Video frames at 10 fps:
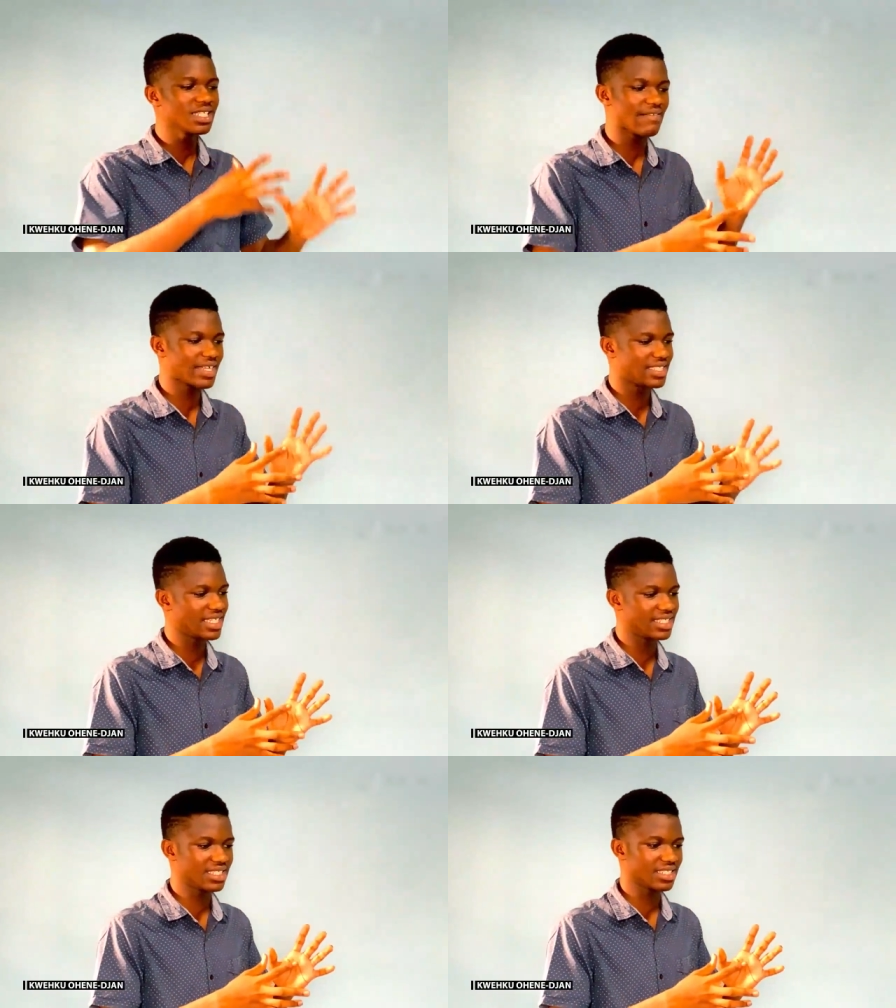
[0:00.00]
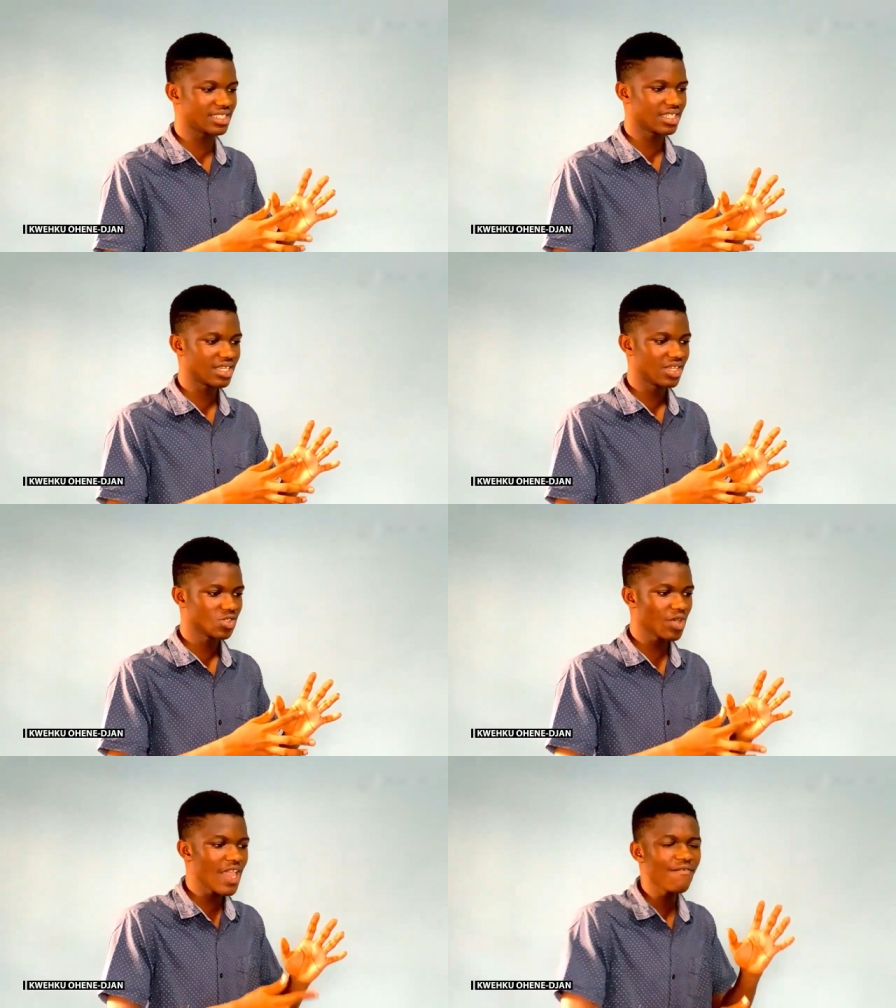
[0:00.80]
ever changing
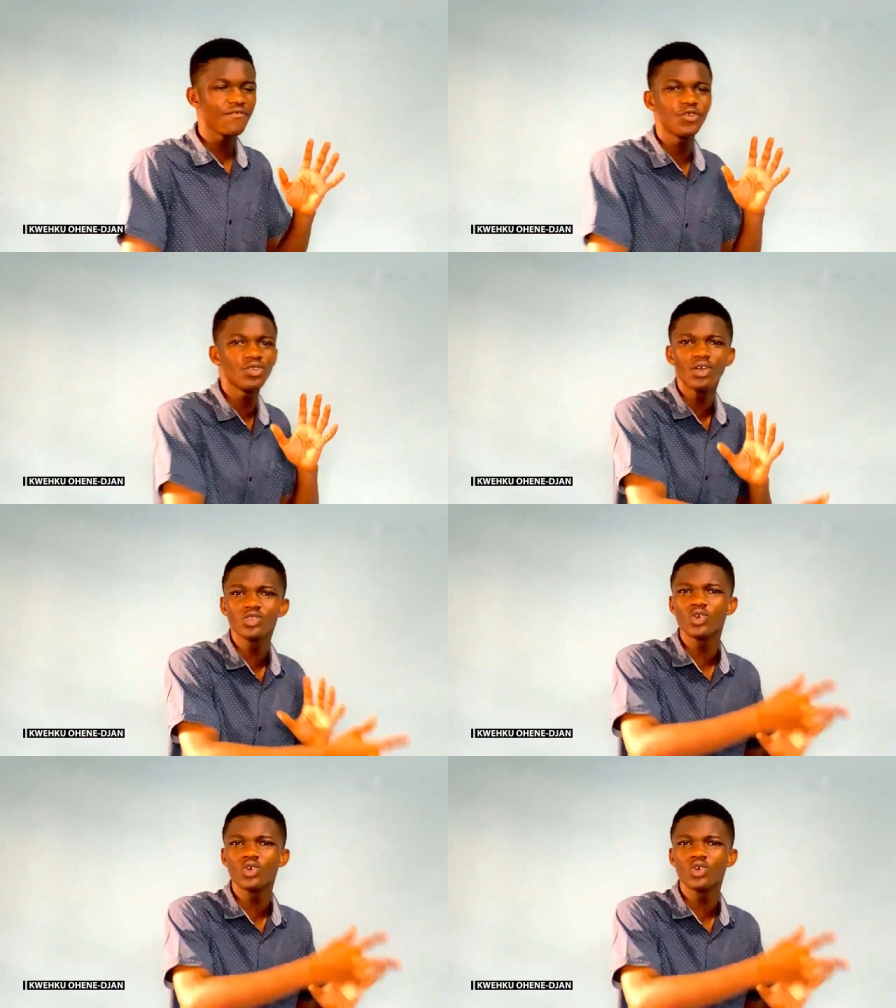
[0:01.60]
so if you don't